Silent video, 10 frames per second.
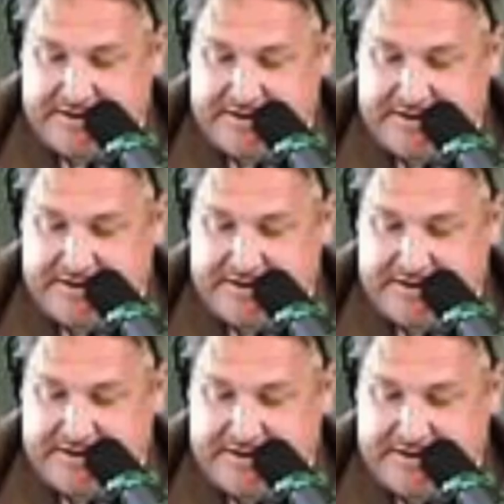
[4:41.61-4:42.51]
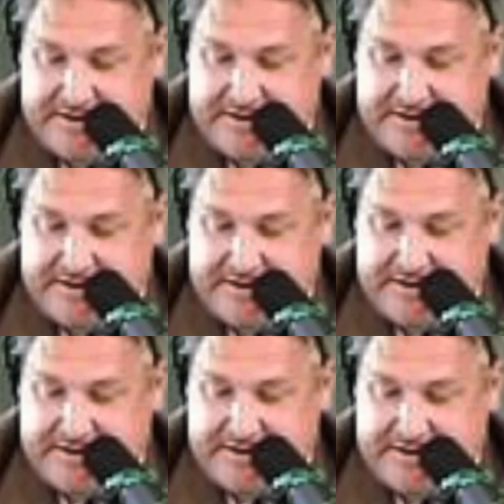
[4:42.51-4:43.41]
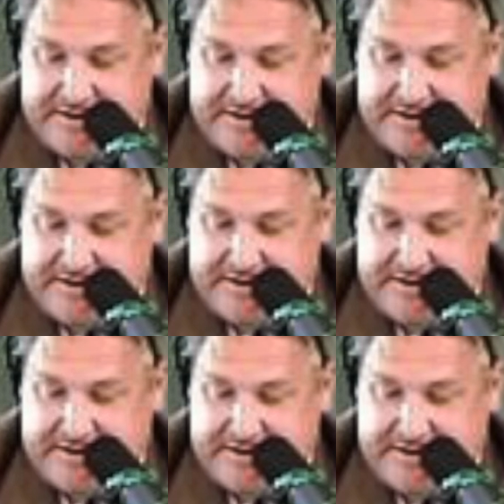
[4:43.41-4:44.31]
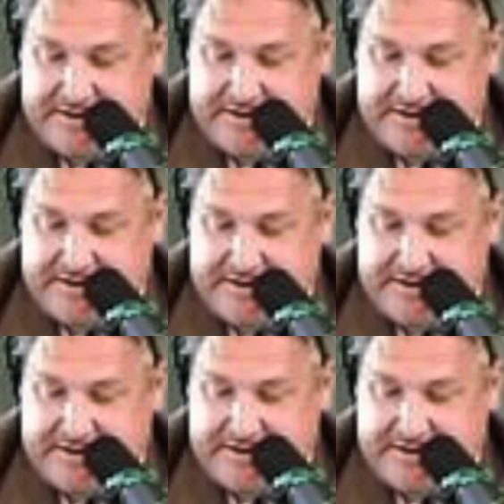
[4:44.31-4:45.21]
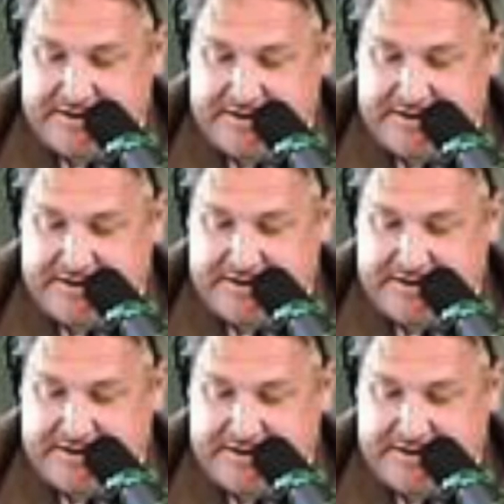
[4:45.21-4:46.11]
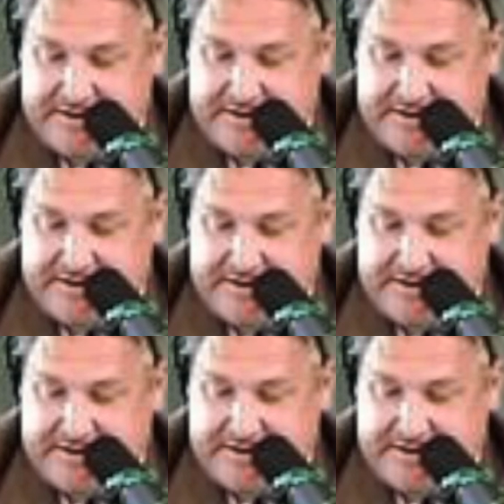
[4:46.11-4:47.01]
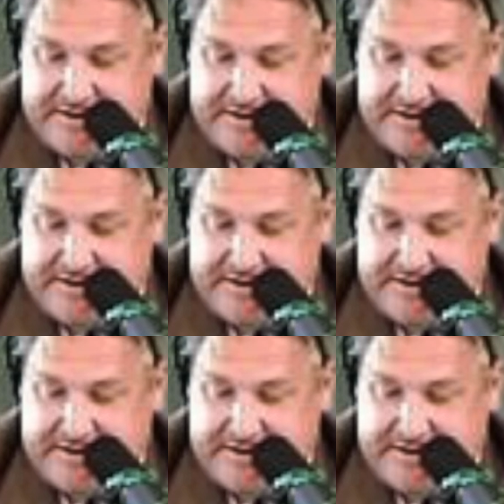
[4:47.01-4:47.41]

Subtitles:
Nobody speaks.